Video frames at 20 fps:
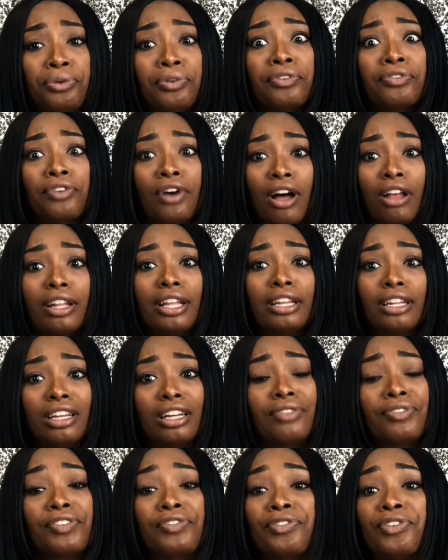will fall in
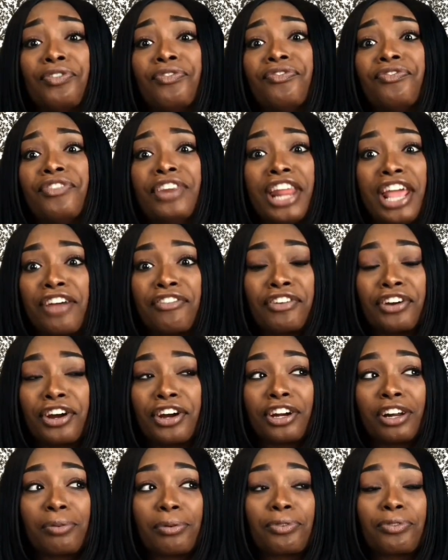love if you've never
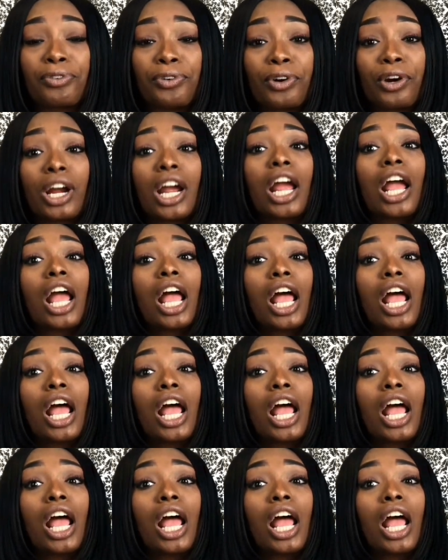heard of it before.